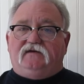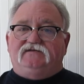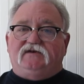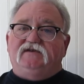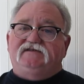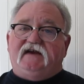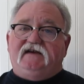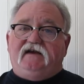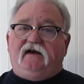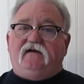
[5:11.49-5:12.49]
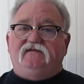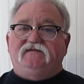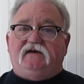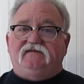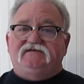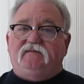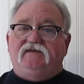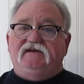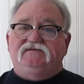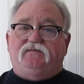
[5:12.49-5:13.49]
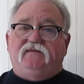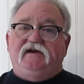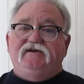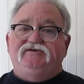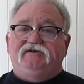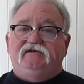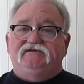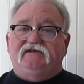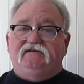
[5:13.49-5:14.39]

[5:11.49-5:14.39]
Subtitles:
is going to take care of some of these issues,